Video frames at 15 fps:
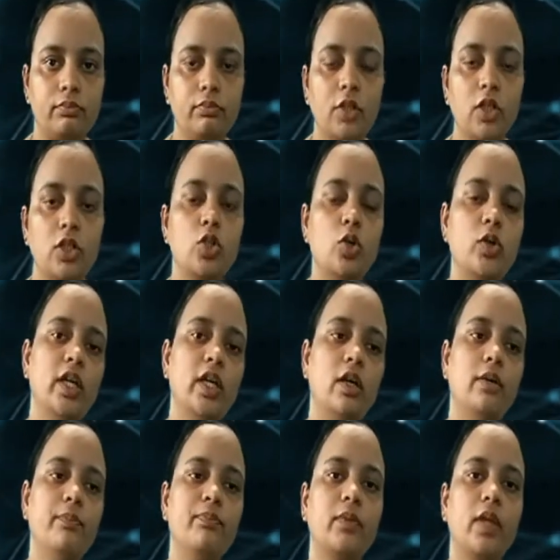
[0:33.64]
So
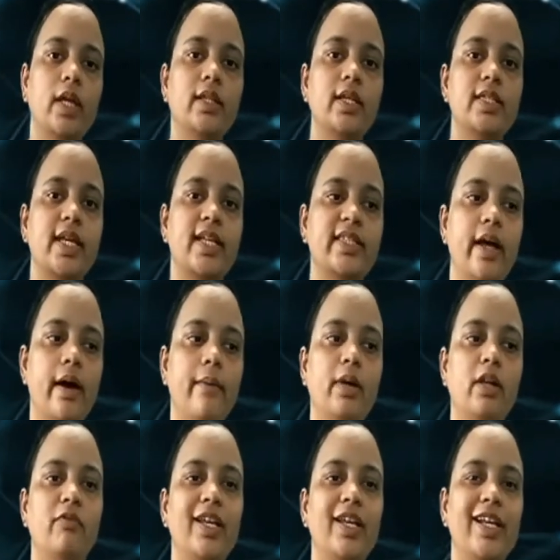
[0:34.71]
here in this example,
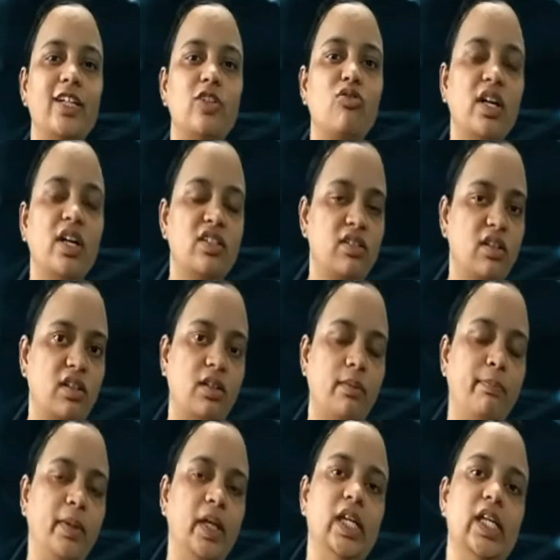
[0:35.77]
we need to construct a
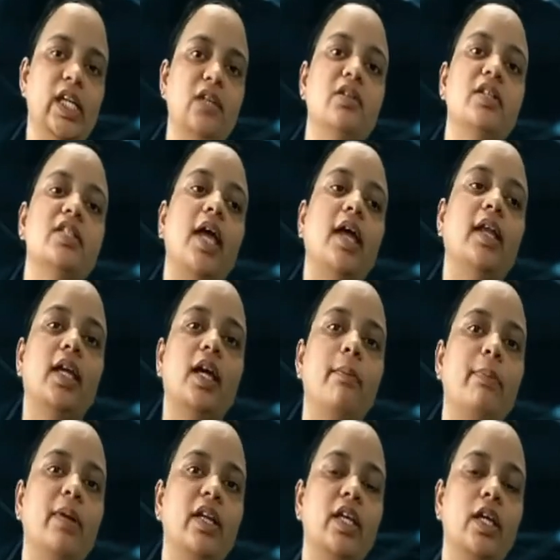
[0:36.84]
PDA, designing a
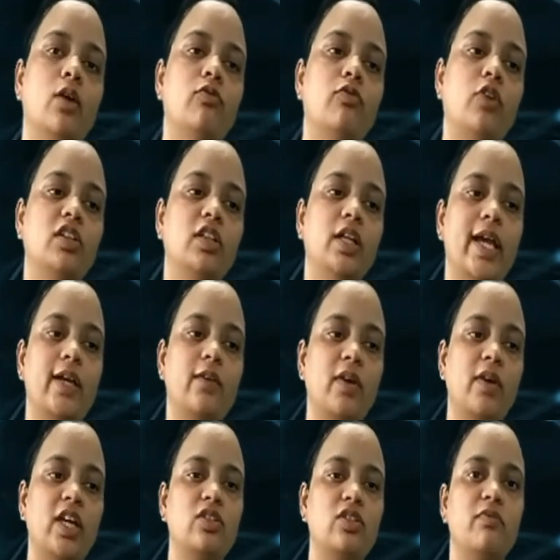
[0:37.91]
PDA for the
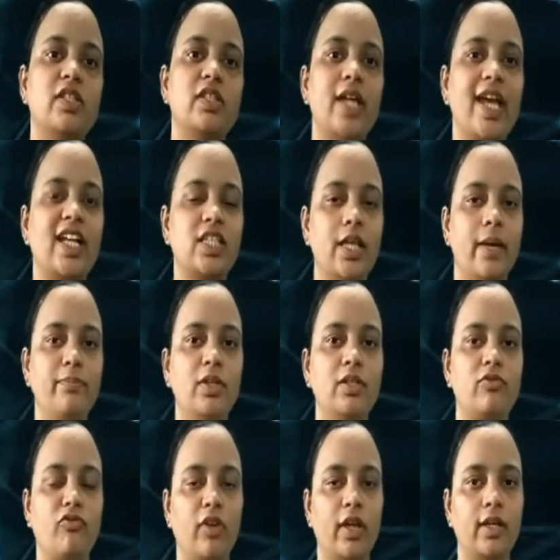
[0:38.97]
language which accept the
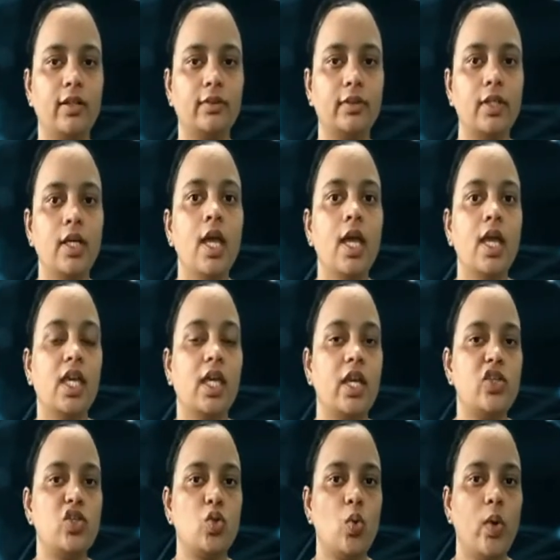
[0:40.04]
string a
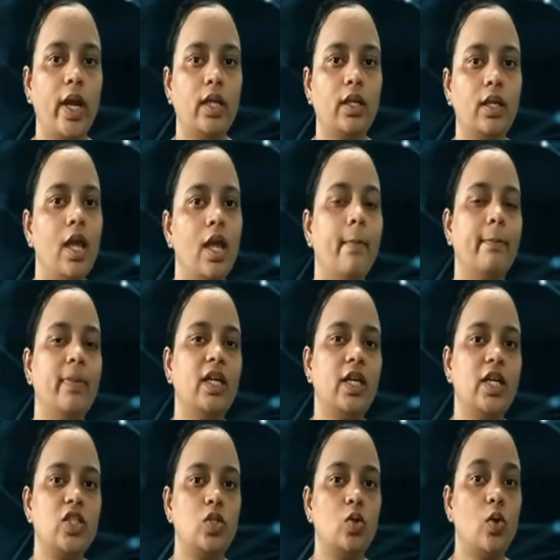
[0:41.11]
raised to n, b
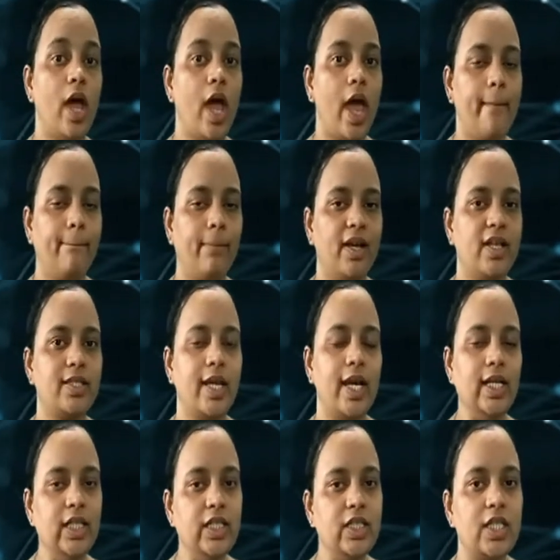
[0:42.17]
raised to m plus
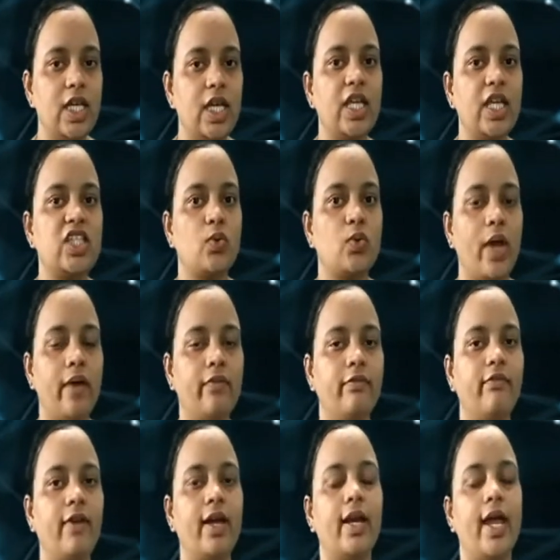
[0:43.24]
n, c raised to m,
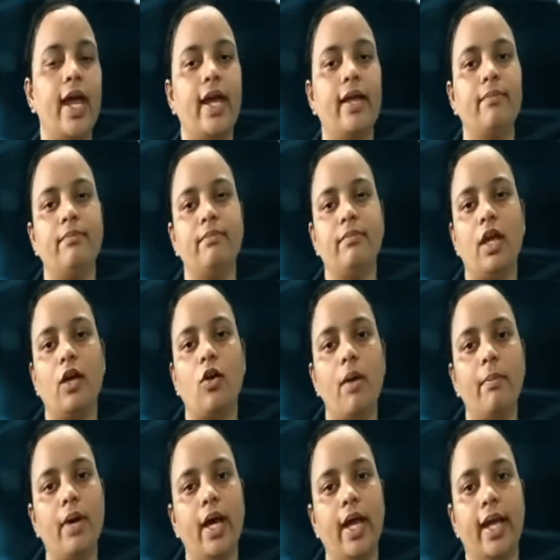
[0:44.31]
where n
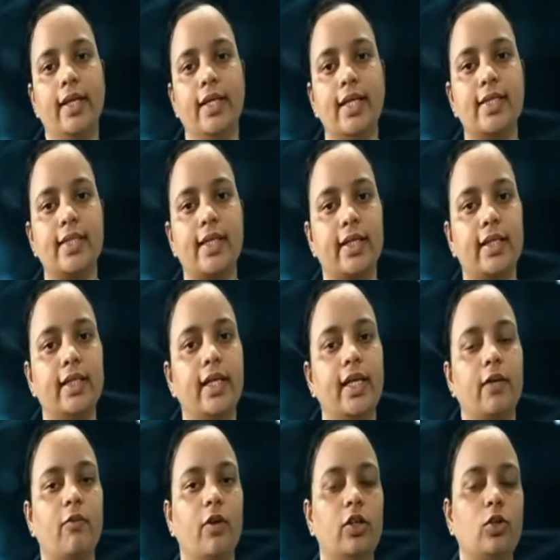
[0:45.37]
comma n is greater than
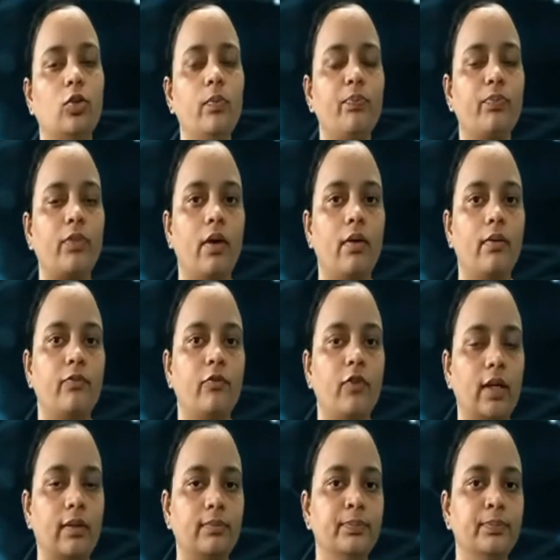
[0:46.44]
equal to 1.